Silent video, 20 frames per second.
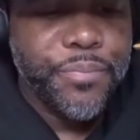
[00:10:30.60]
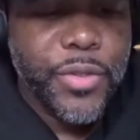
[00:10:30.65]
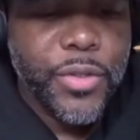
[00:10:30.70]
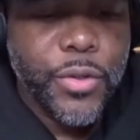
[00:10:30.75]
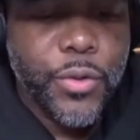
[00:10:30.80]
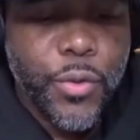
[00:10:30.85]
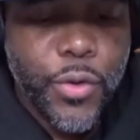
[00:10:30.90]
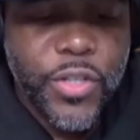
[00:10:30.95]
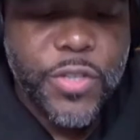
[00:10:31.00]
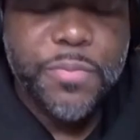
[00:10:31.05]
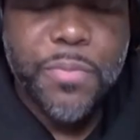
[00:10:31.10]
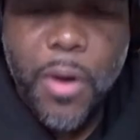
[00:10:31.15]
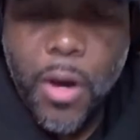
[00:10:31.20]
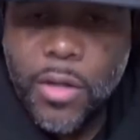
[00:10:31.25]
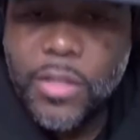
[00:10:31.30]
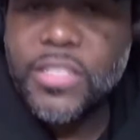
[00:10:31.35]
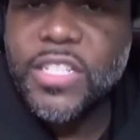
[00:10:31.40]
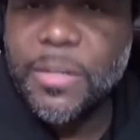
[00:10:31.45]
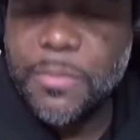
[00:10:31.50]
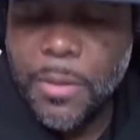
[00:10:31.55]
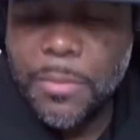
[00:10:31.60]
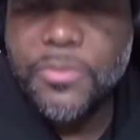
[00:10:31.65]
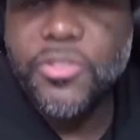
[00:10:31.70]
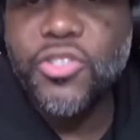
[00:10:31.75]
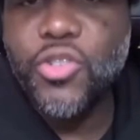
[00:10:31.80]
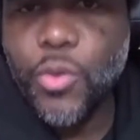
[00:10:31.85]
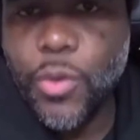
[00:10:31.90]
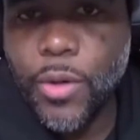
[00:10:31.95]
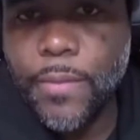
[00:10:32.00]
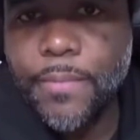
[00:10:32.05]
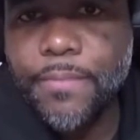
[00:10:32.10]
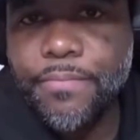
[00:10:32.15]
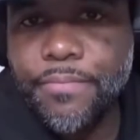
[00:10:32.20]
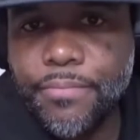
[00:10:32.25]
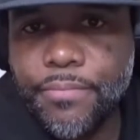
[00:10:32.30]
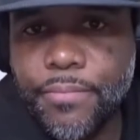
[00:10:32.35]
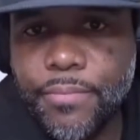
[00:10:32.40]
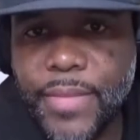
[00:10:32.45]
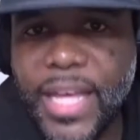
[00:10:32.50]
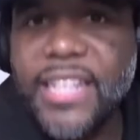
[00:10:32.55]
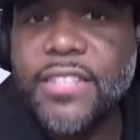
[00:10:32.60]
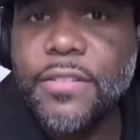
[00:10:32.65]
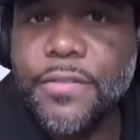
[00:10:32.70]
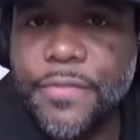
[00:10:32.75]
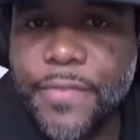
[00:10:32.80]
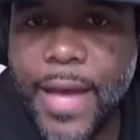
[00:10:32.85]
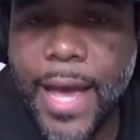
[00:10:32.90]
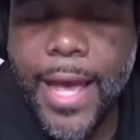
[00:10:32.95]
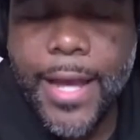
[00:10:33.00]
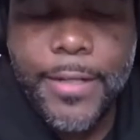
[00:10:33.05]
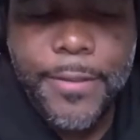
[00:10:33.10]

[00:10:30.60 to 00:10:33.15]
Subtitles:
Chris Paul has come up short. That's a fact.